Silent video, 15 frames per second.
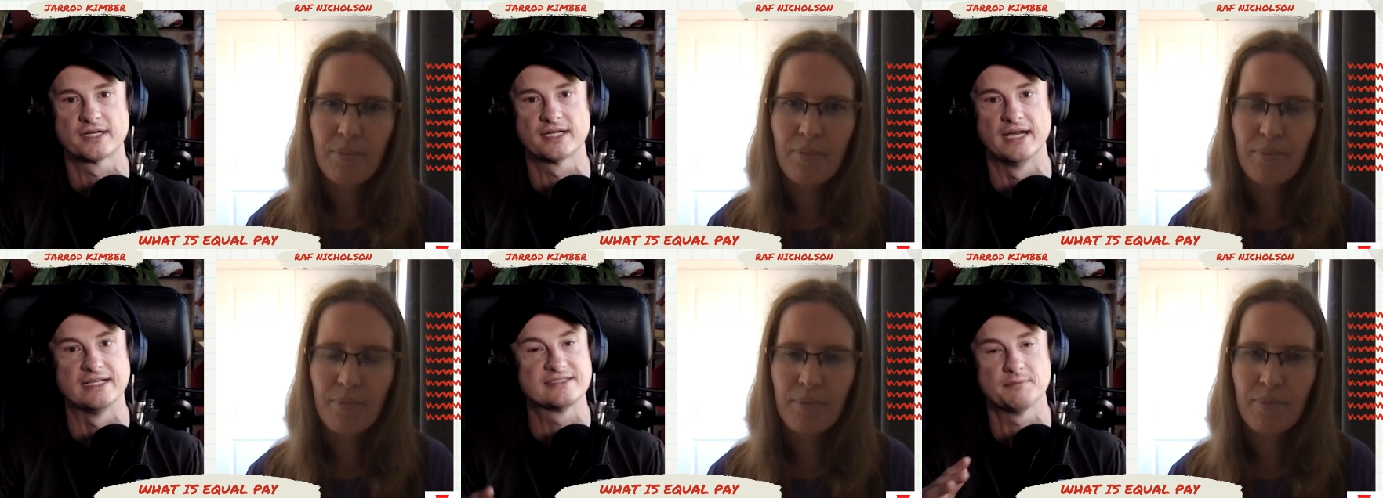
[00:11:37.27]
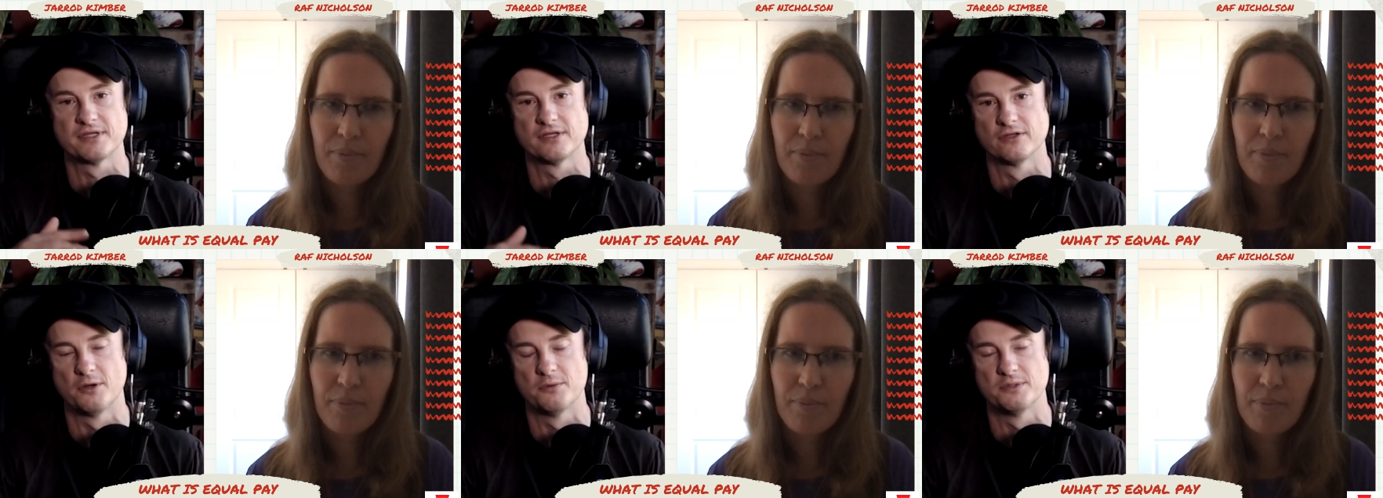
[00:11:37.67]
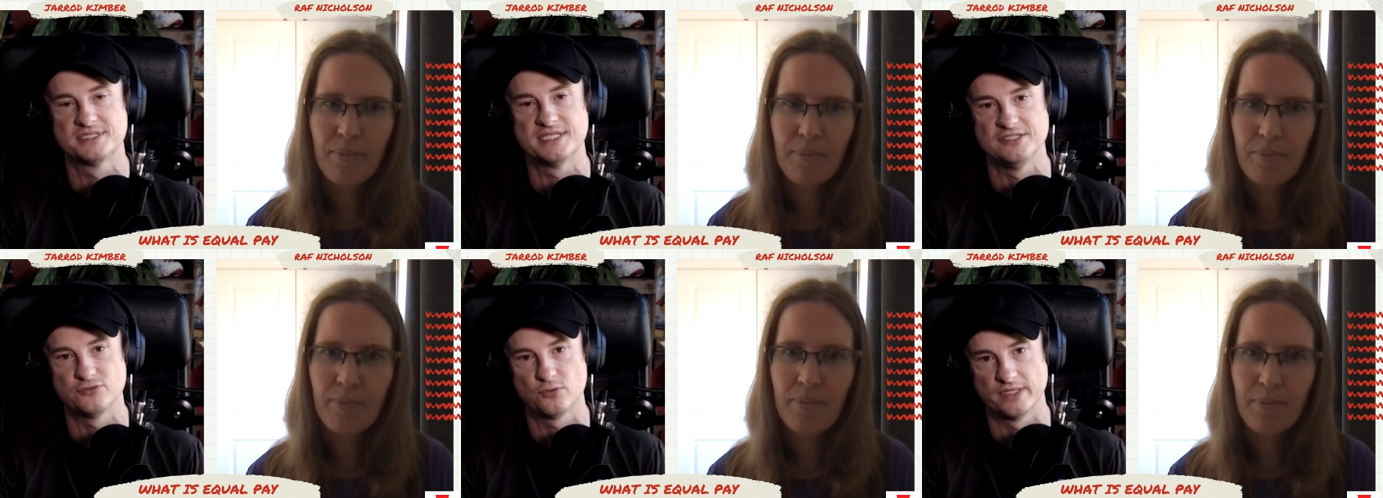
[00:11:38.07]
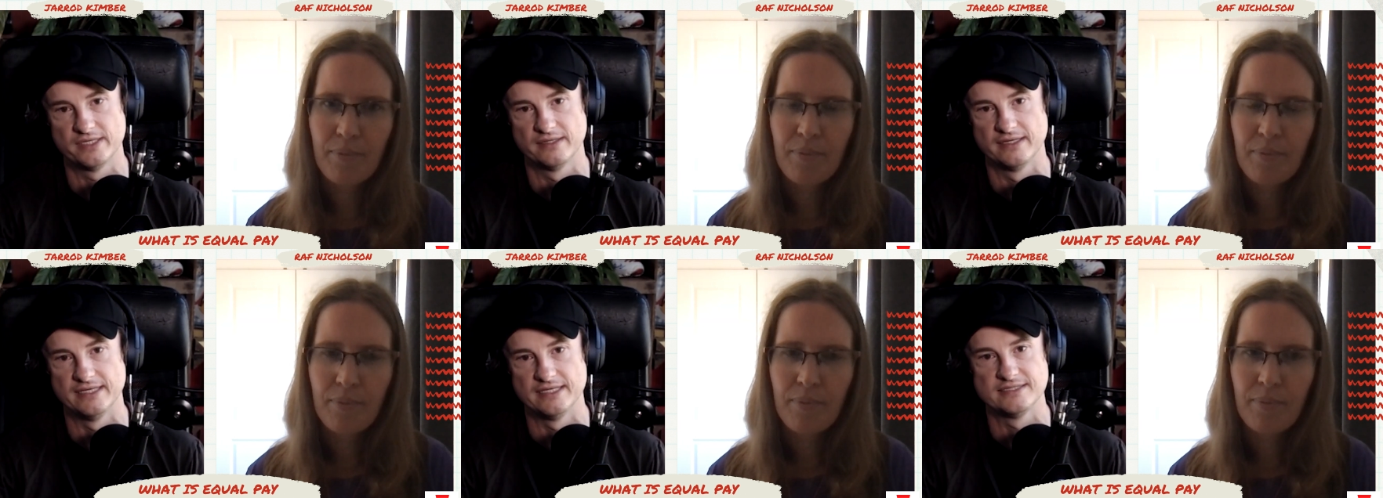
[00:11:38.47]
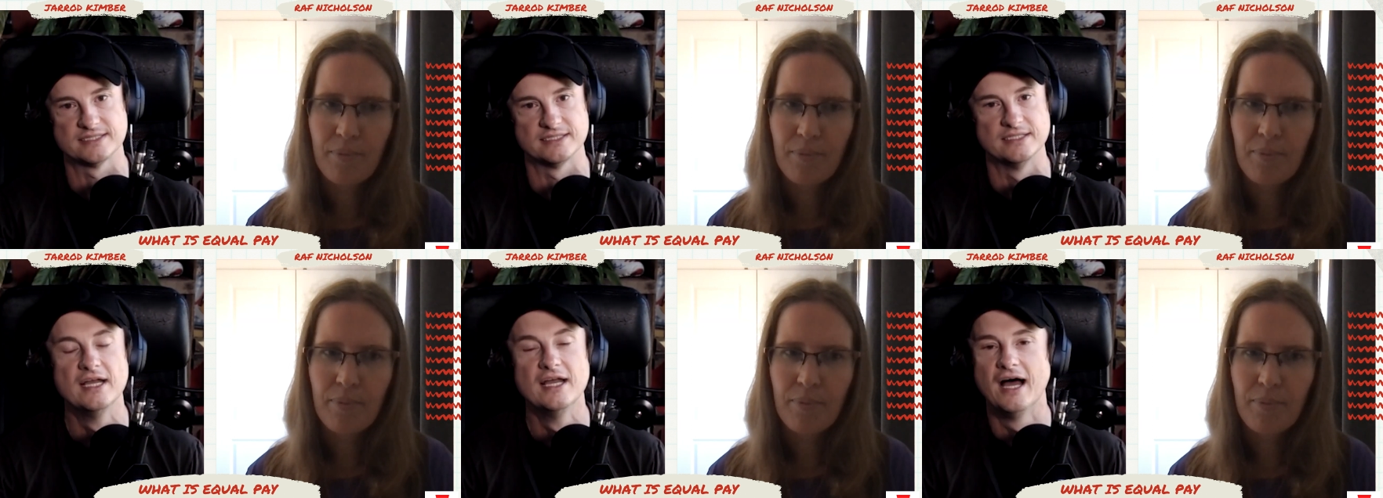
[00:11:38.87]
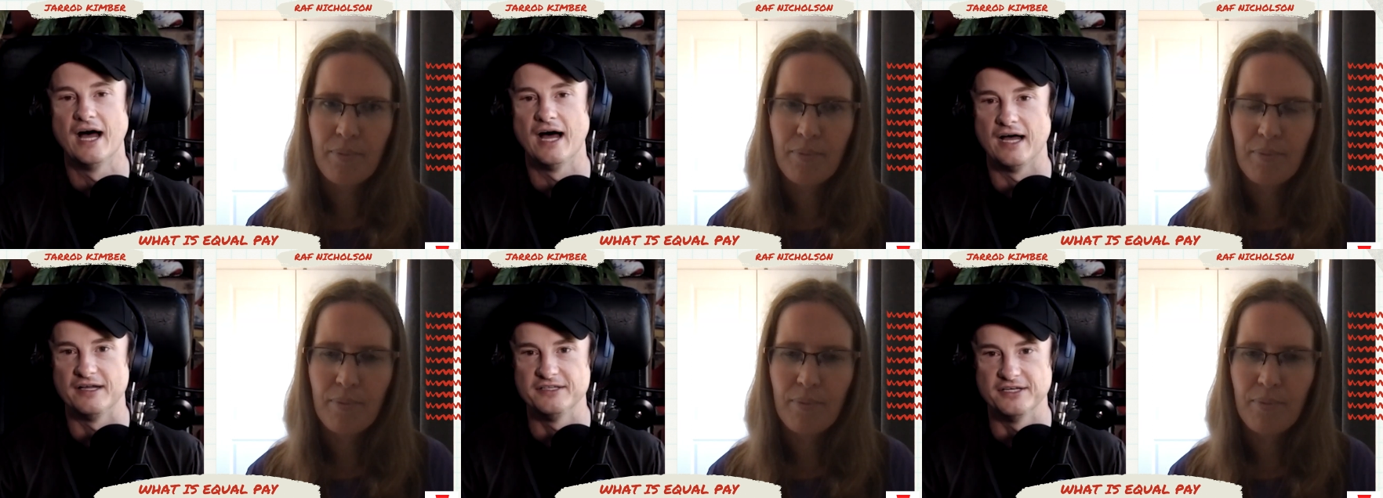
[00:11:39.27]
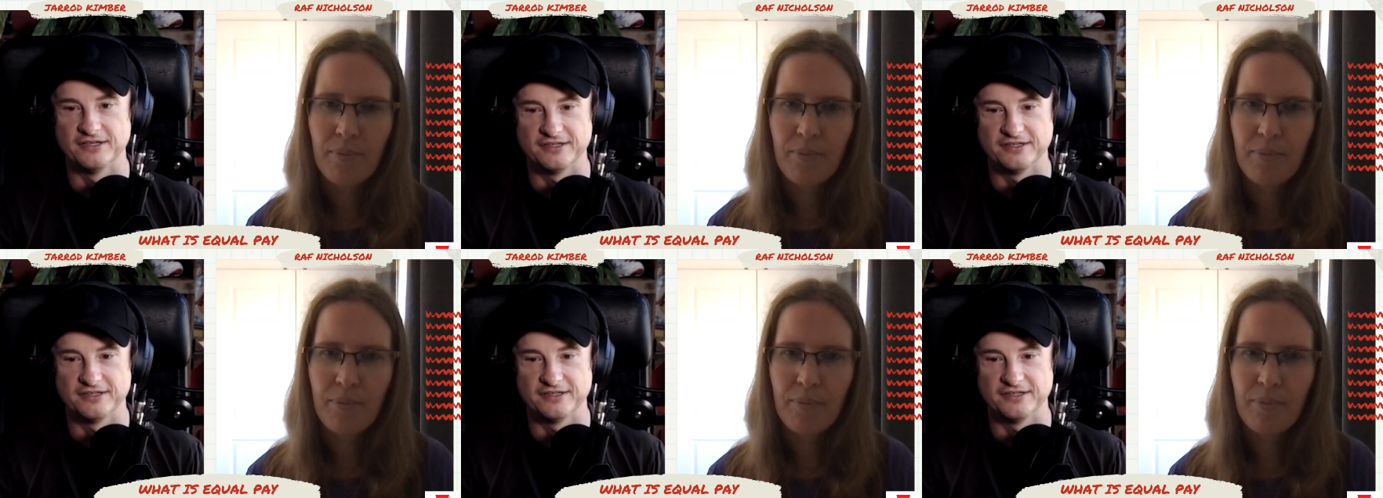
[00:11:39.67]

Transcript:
Speaker 1: It's some of the lower T20 leagues. And, uh, you know,